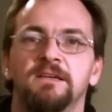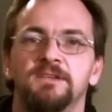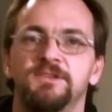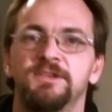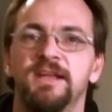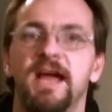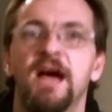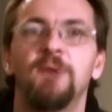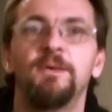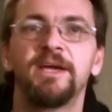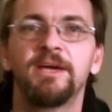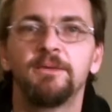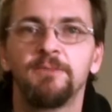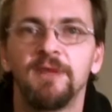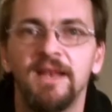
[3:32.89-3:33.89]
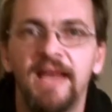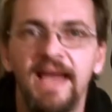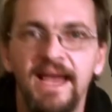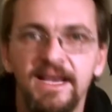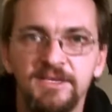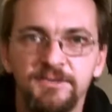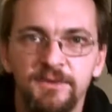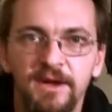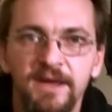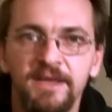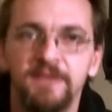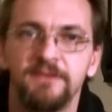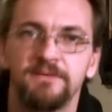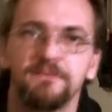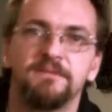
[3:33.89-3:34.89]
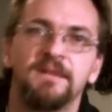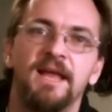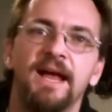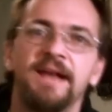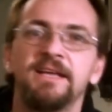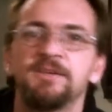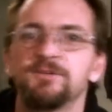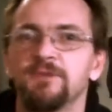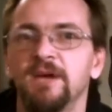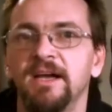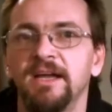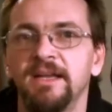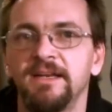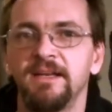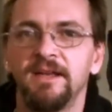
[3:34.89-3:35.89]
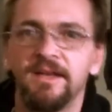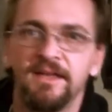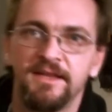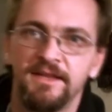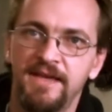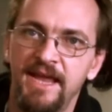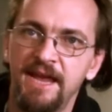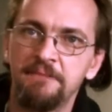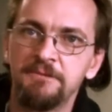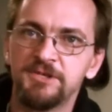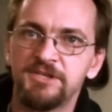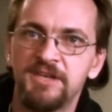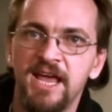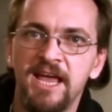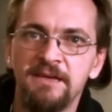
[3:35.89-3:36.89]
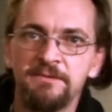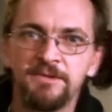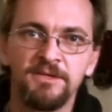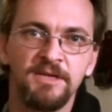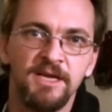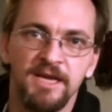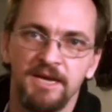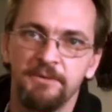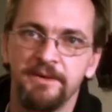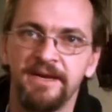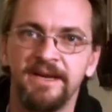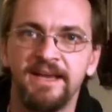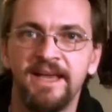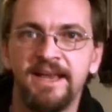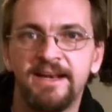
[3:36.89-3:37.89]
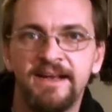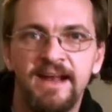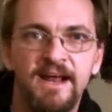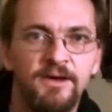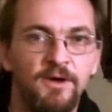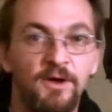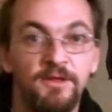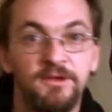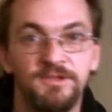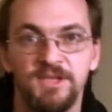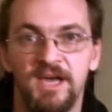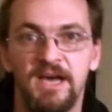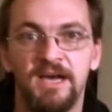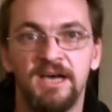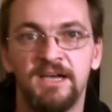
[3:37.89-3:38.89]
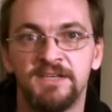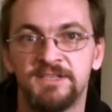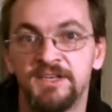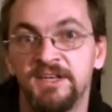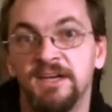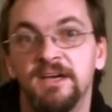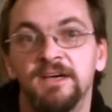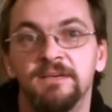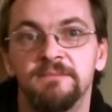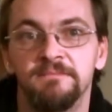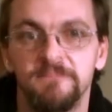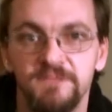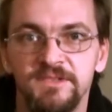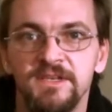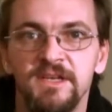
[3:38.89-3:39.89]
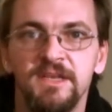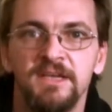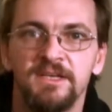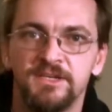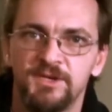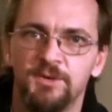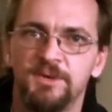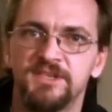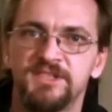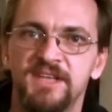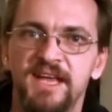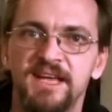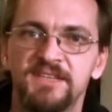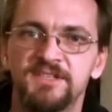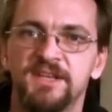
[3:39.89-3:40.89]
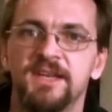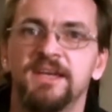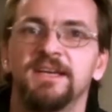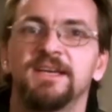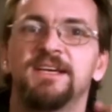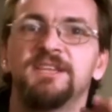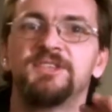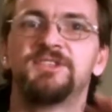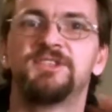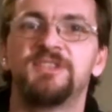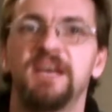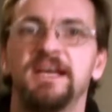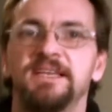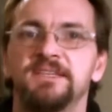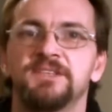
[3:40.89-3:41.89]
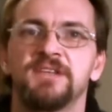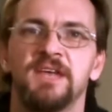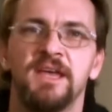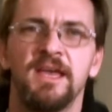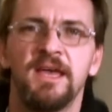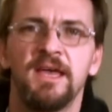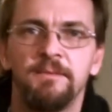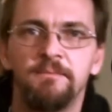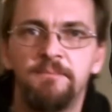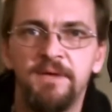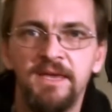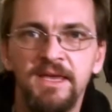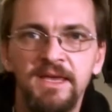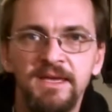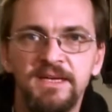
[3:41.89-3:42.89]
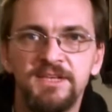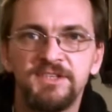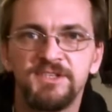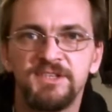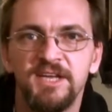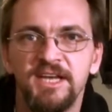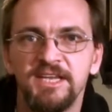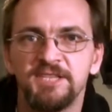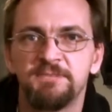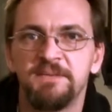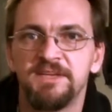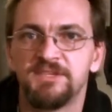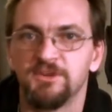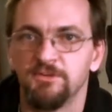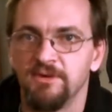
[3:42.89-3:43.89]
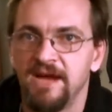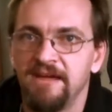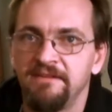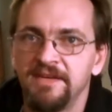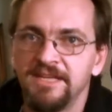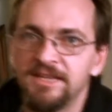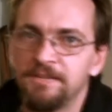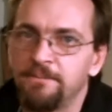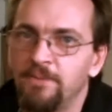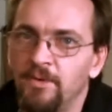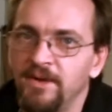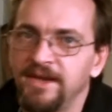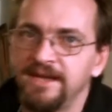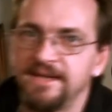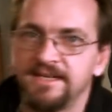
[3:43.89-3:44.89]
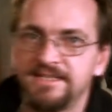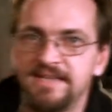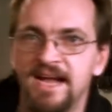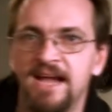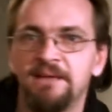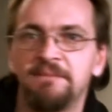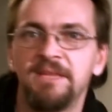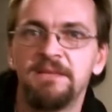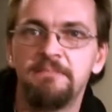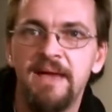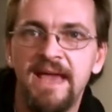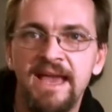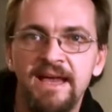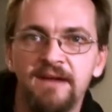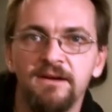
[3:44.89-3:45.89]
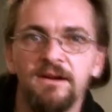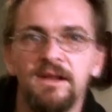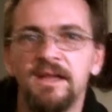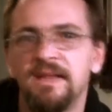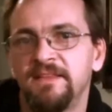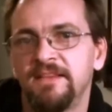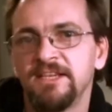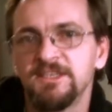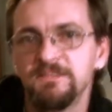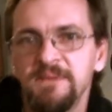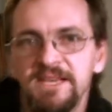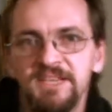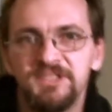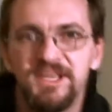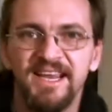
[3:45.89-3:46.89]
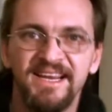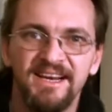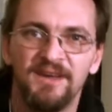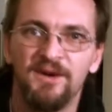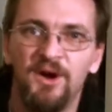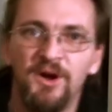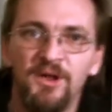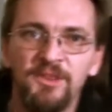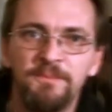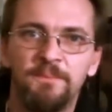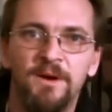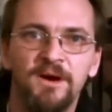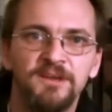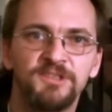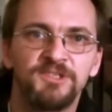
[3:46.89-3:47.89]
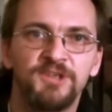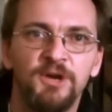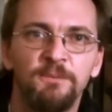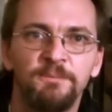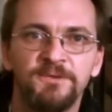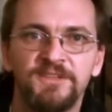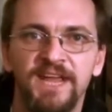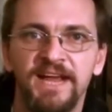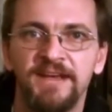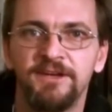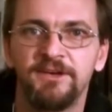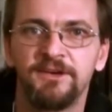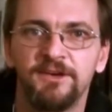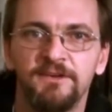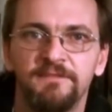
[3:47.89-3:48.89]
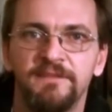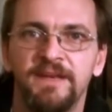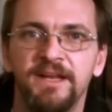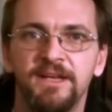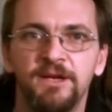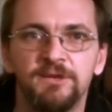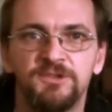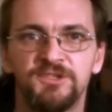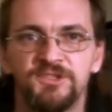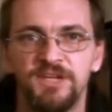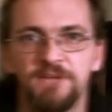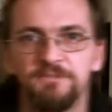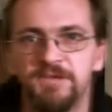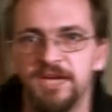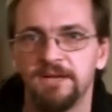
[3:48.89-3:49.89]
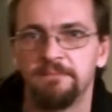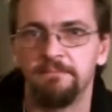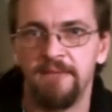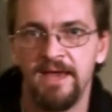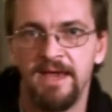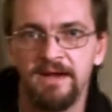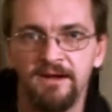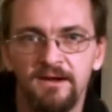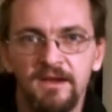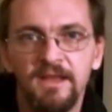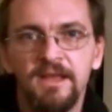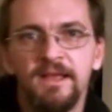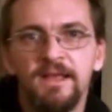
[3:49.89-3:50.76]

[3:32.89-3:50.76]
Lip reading: So now we can relax, right? Lighting's right, camera's stable, and we're going to edit out all those uhs and ums. So what's next? Concise. Being concise means arriving at the point in a timely manner. This means taking out all the parts that don't pertain to your video's subject matter.